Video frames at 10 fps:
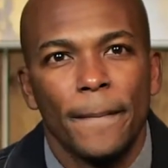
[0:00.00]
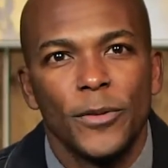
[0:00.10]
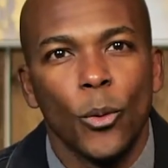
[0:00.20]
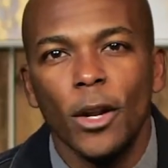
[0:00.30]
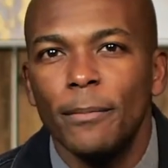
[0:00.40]

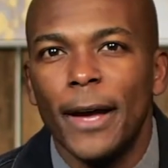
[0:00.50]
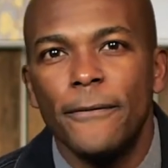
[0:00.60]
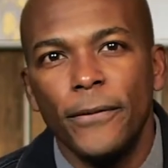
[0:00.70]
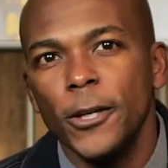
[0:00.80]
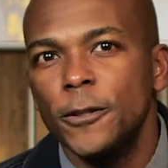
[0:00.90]
So one of my
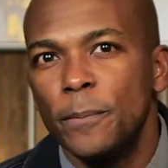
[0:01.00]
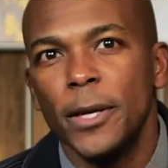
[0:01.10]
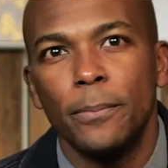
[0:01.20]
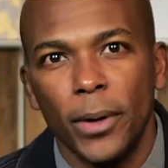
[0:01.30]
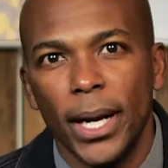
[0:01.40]
first
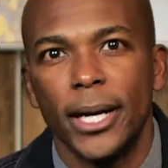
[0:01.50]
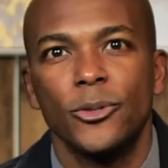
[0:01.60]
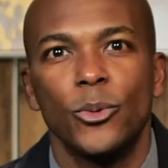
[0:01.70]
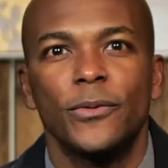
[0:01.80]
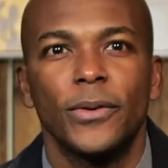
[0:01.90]
big
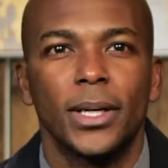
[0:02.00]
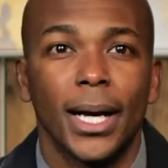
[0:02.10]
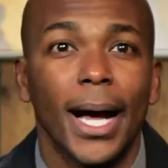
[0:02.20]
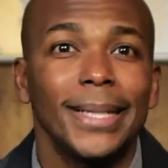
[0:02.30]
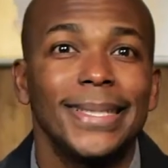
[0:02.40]
prayers was for
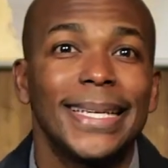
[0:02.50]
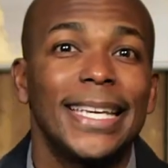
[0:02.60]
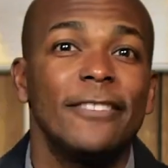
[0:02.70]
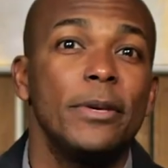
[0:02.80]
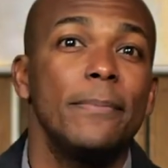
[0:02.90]
God to
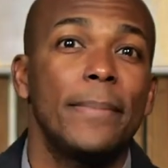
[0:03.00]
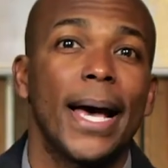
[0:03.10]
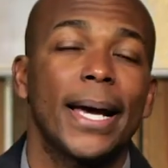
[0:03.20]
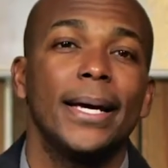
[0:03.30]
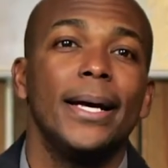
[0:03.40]
give me
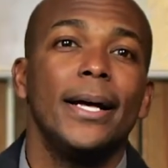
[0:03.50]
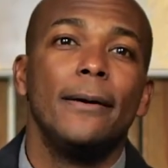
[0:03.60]
back